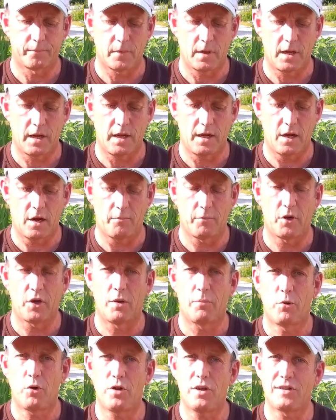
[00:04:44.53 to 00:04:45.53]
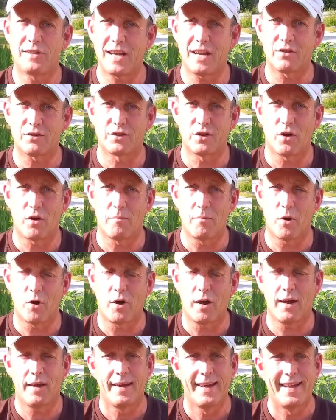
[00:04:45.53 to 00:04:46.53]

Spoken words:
and I'm going to put this outside my